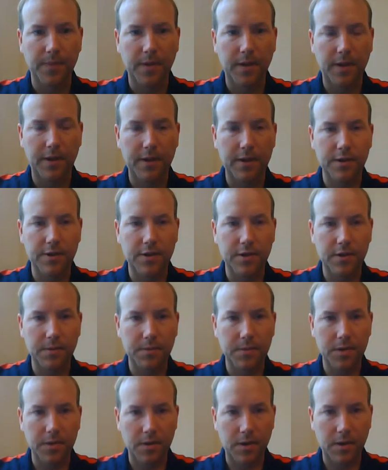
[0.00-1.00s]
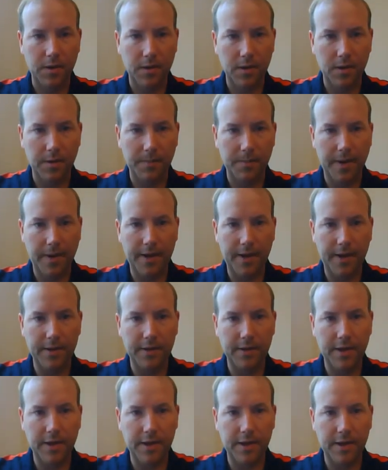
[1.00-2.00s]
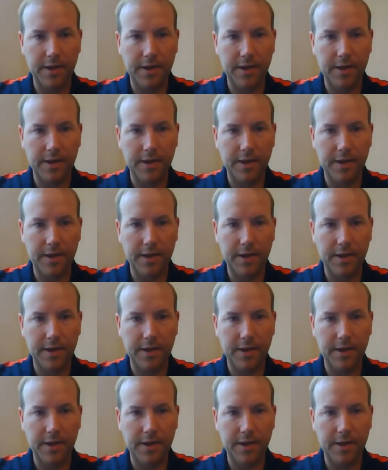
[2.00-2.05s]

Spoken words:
Okay, here's some commands that